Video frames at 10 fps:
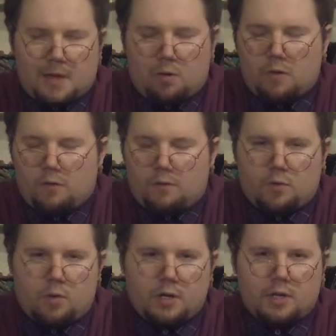However, if you
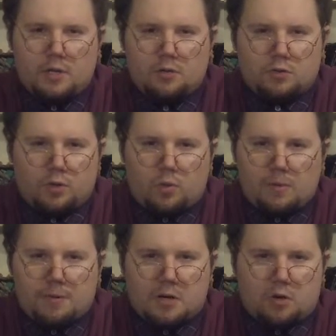wanted to use only
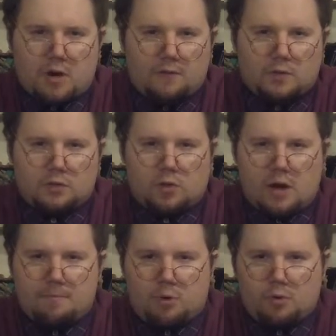1 paragraph to
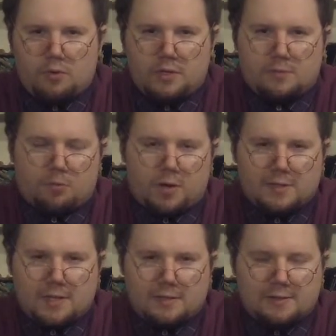describe both of these
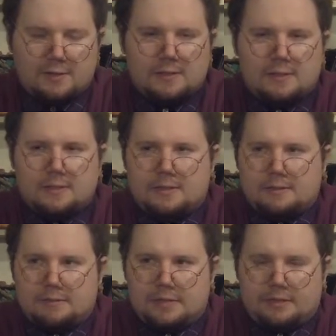presidents,
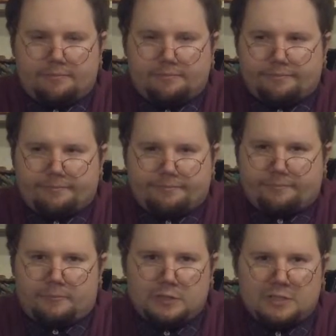well,
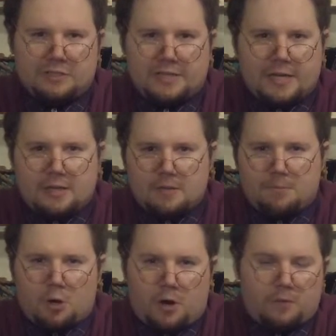let's just say that the
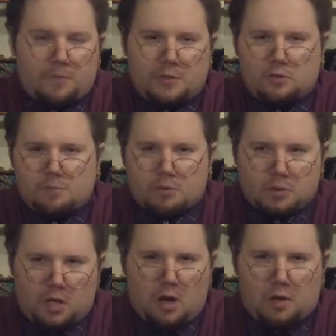paragraph will be super
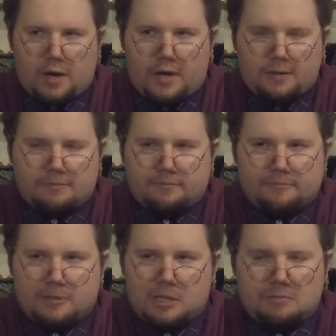long and,
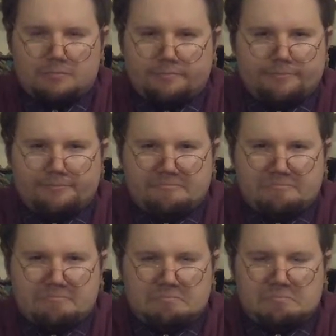well,
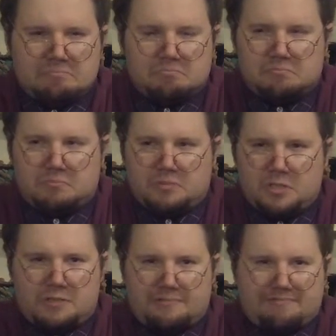
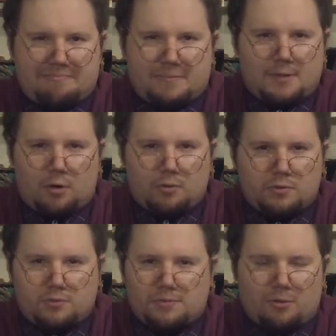just don't
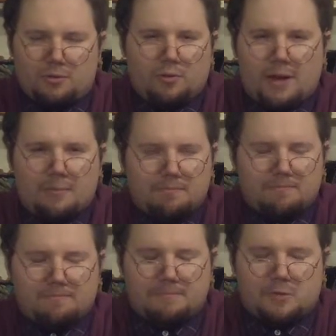do that.
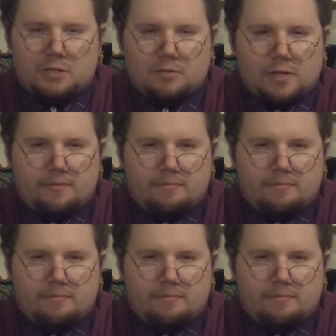Trust me.